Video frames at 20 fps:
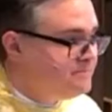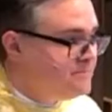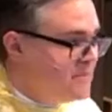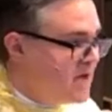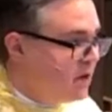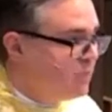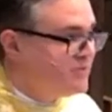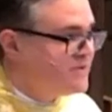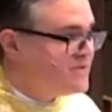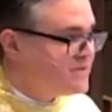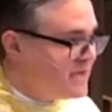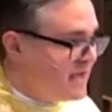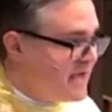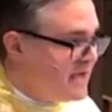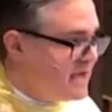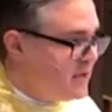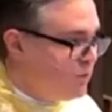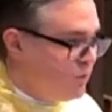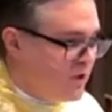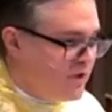
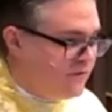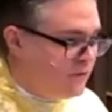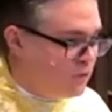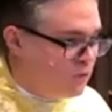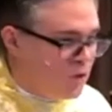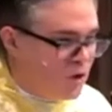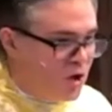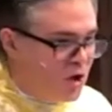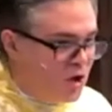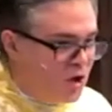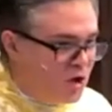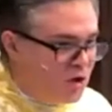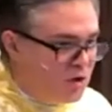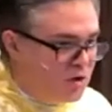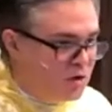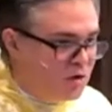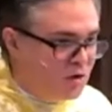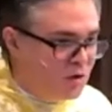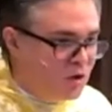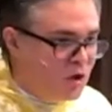notwithstanding whatever
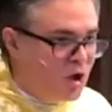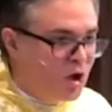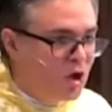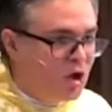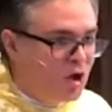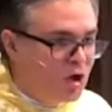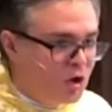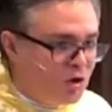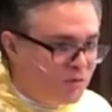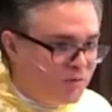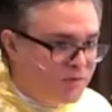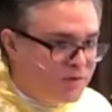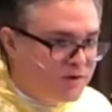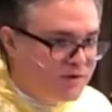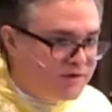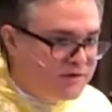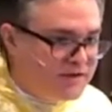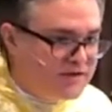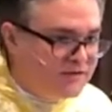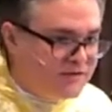wrong or harm
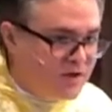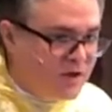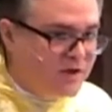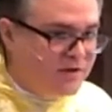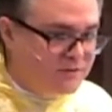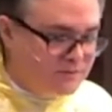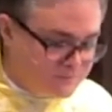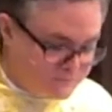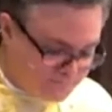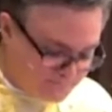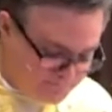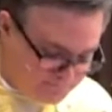they've done.